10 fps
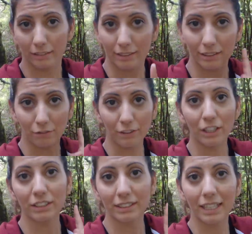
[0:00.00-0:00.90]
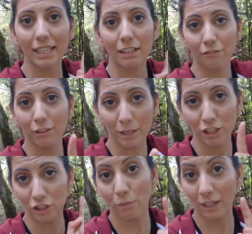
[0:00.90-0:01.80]
Severe skin
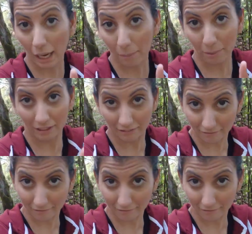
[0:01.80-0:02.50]
inflammation will happen.